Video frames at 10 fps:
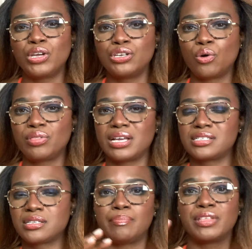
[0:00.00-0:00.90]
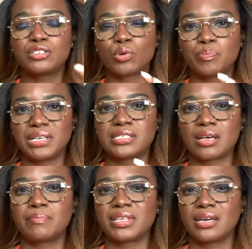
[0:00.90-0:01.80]
we known this, this would be
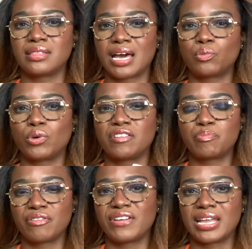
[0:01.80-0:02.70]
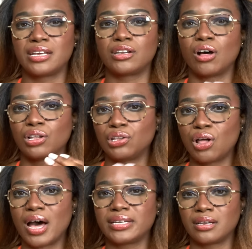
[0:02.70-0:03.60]
something that would have prevented a
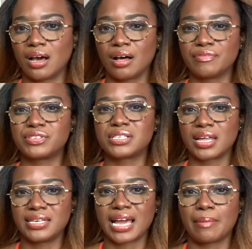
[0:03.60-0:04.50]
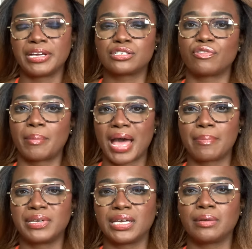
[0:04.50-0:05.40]
lot of sun damage from
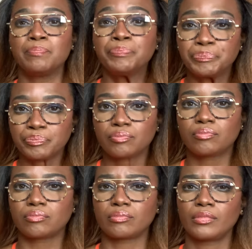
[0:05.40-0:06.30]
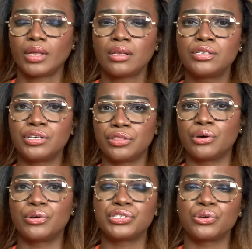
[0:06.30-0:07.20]
happening to
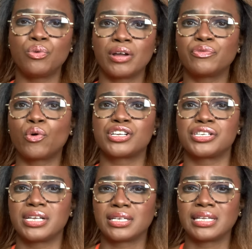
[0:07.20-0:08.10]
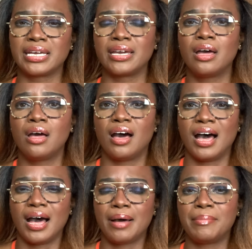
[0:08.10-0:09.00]
those who unfortunately
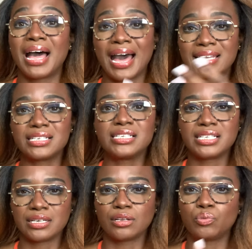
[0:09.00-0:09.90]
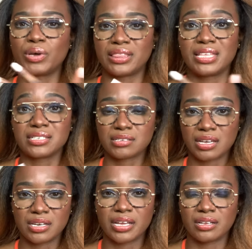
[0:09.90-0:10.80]
um, had to deal with this
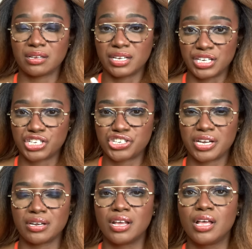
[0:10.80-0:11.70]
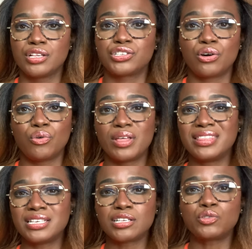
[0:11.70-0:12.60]
skin condition. So
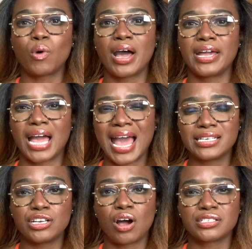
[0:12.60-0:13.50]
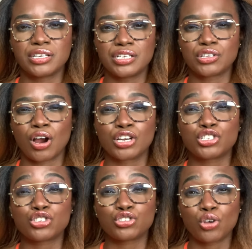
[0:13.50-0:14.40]
this is why antioxidants are
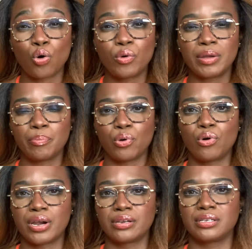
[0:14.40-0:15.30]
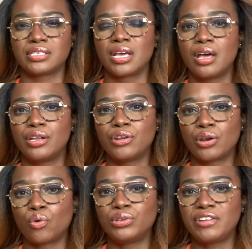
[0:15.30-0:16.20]
so important, not
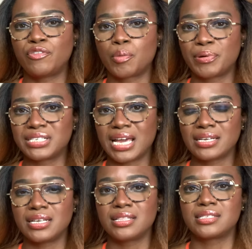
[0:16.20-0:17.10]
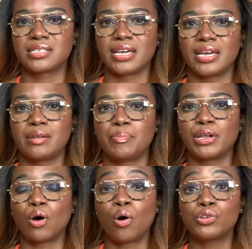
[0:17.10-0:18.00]
only for protecting the skin,
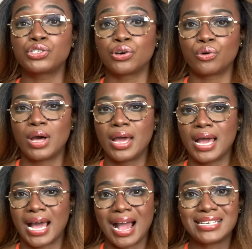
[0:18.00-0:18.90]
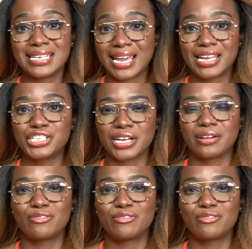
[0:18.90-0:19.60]
but also anti-aging,